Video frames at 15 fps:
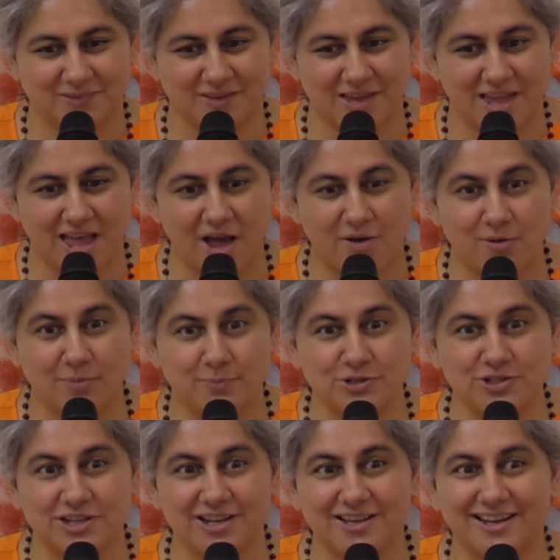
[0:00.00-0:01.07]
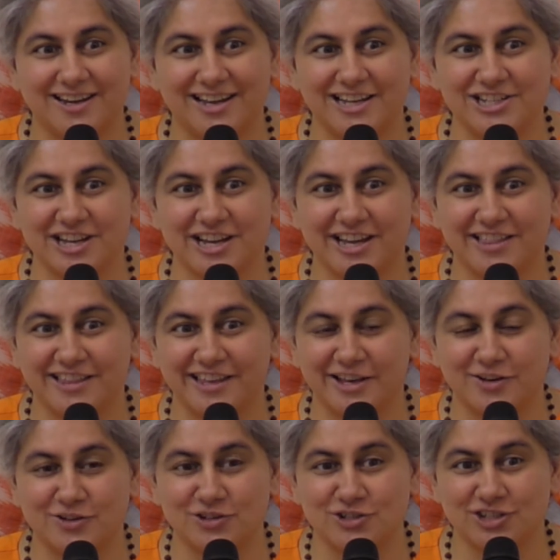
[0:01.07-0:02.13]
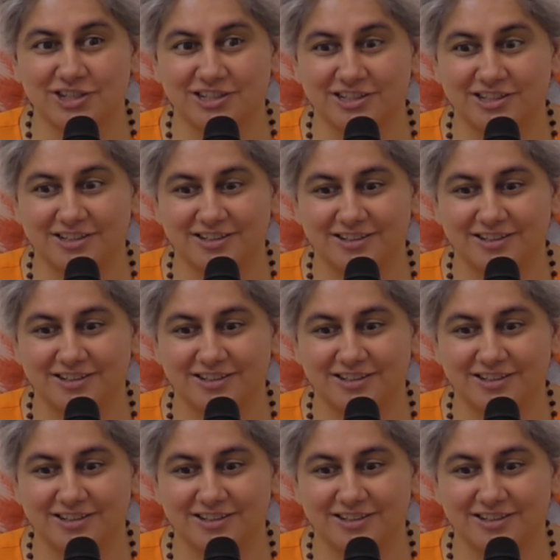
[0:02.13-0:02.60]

Our putting Ganesha in the ocean